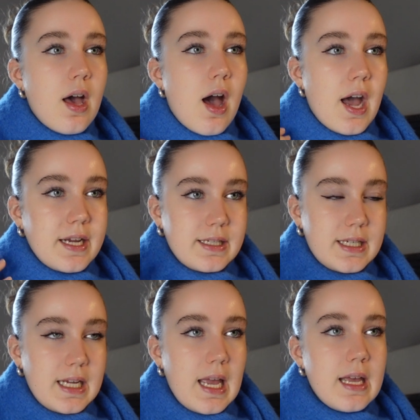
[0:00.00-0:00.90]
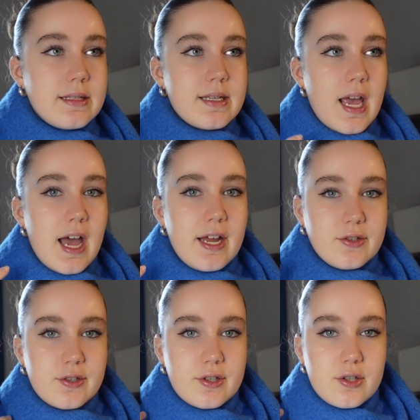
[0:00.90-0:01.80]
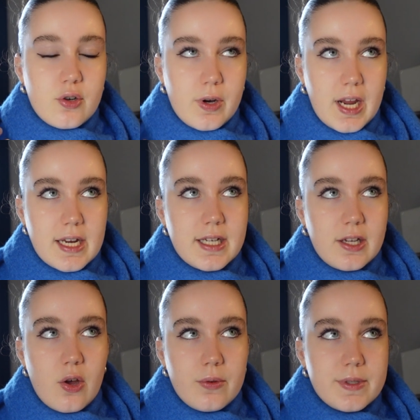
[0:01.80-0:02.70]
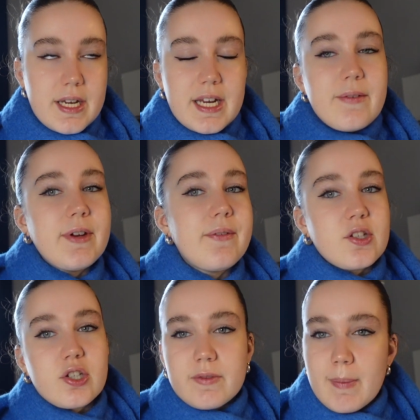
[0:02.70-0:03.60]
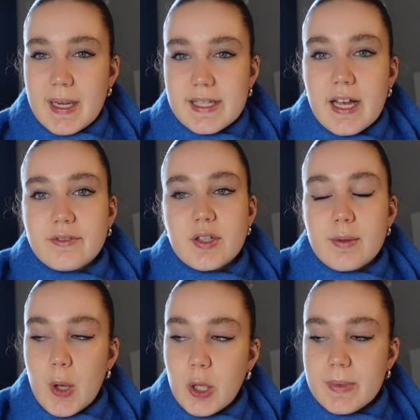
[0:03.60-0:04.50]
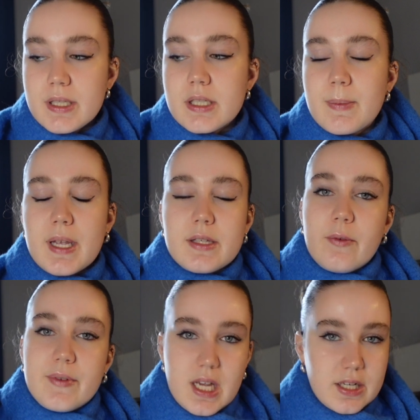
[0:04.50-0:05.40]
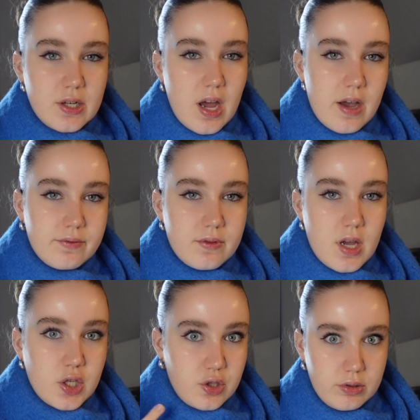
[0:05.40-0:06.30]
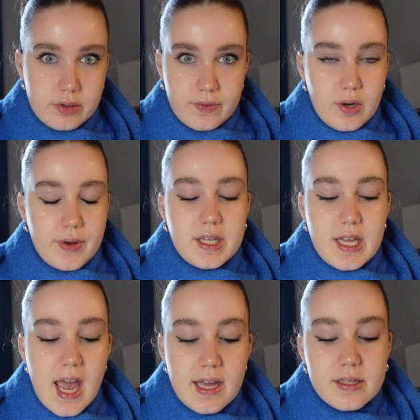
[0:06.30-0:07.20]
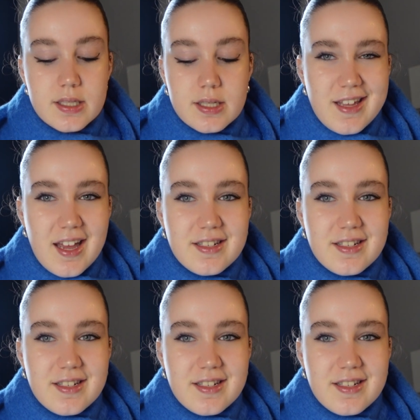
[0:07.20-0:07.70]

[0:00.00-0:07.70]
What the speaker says: ideas and creating content, even if it's just for myself at the moment, because obviously I don't have a huge following yet.